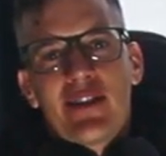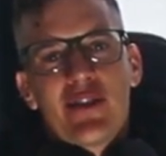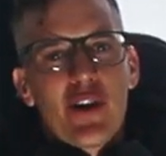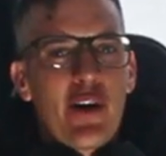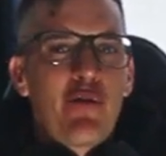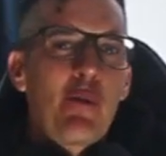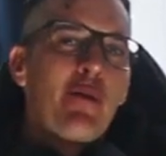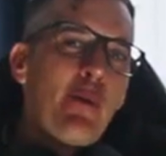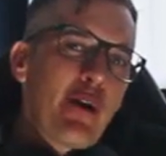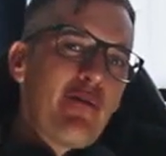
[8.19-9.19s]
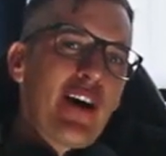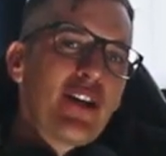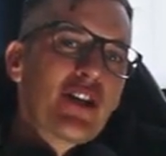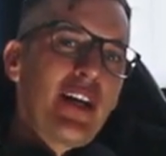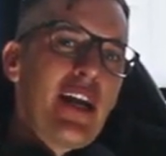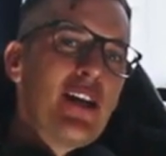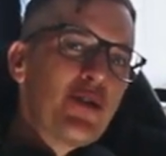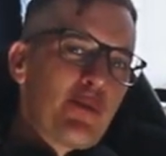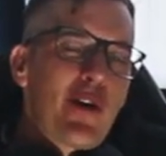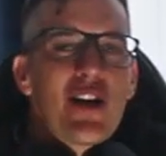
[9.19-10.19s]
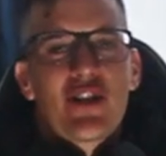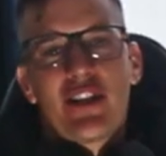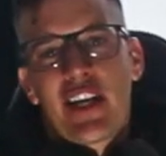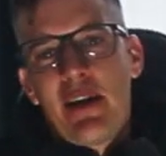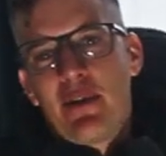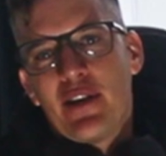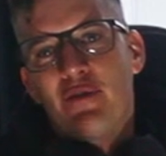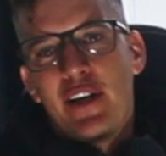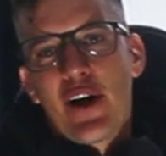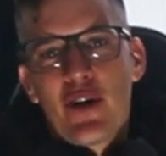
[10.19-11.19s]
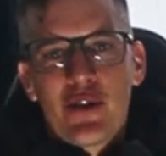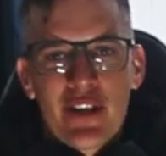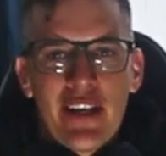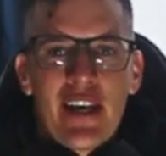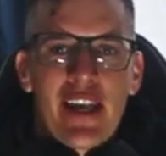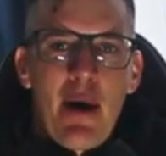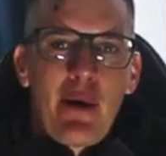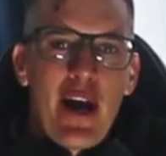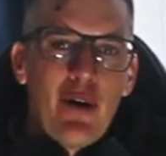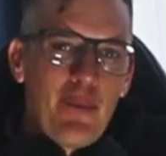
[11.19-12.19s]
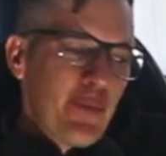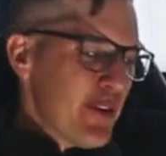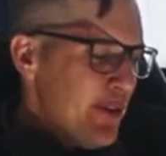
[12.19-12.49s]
So for a bit of motivation and inspiration to keep these videos coming out,